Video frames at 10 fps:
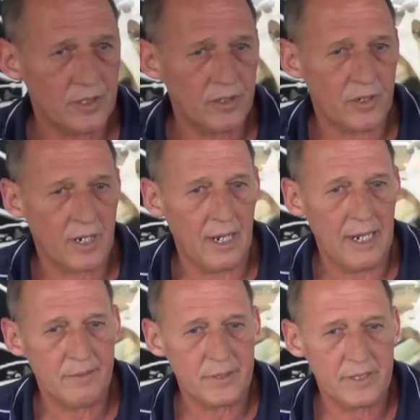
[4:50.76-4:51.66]
stock
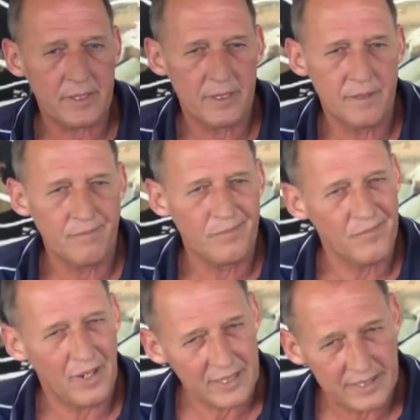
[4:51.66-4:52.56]
collapsed,
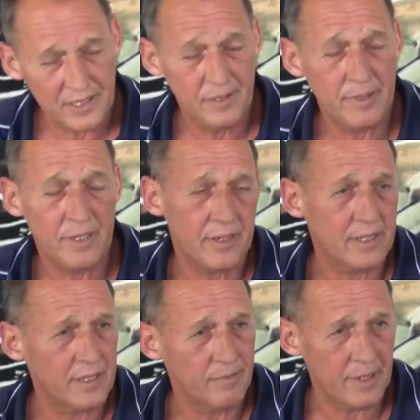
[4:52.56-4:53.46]
I stand to be
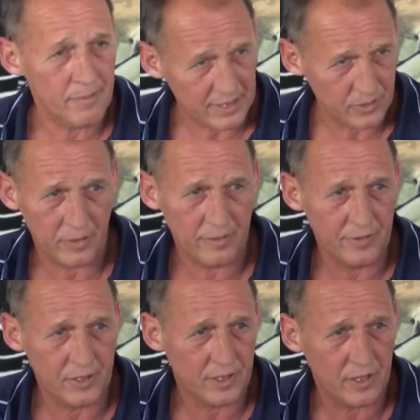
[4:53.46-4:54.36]
corrected, but about 12
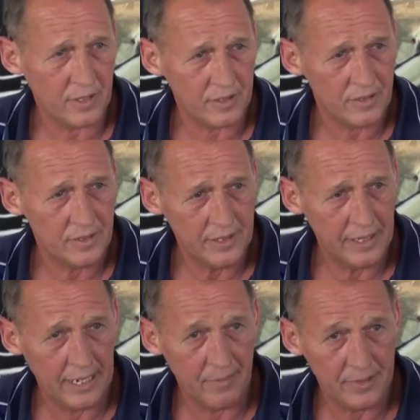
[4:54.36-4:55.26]
years ago.
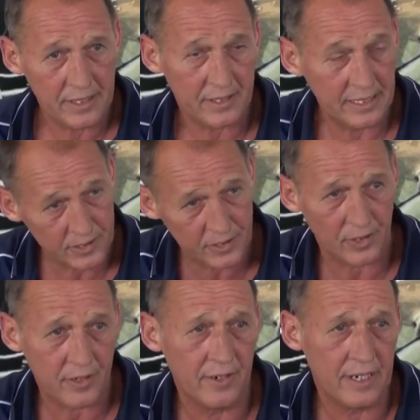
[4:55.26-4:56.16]
That
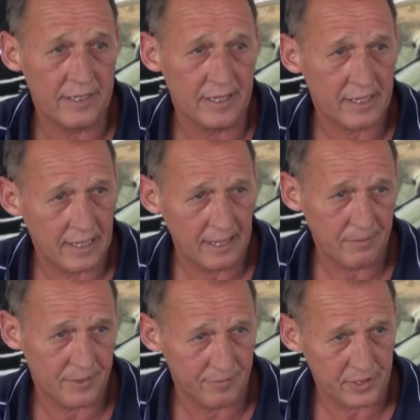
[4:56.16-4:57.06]
stock around there
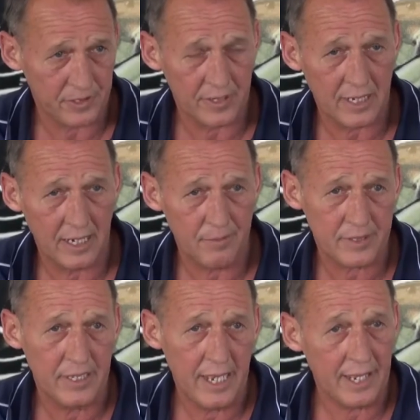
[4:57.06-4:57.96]
collapsed, the fishery
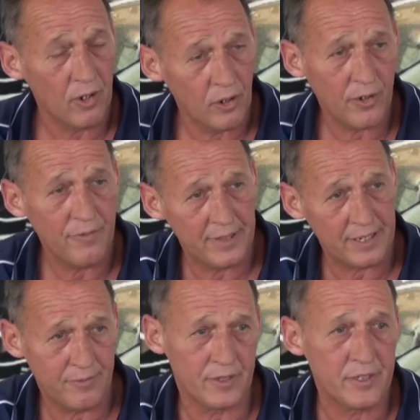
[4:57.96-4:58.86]
collapsed, and a lot of
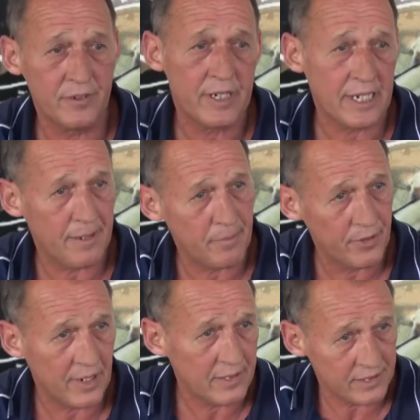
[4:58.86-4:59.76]
that fishery came
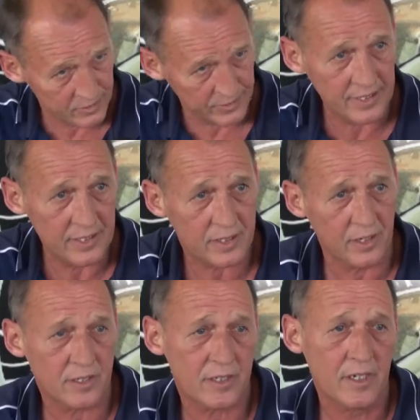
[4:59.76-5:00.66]
around to the east
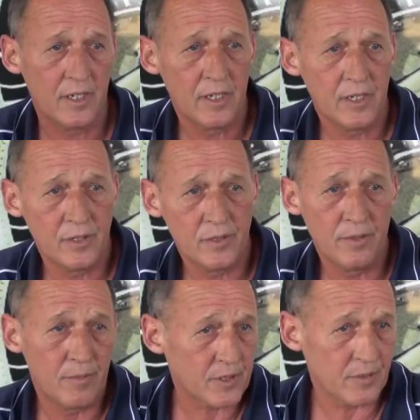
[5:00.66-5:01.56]
coast, to
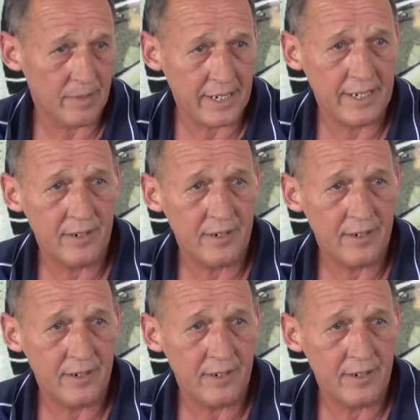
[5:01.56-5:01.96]
the Mossel Bay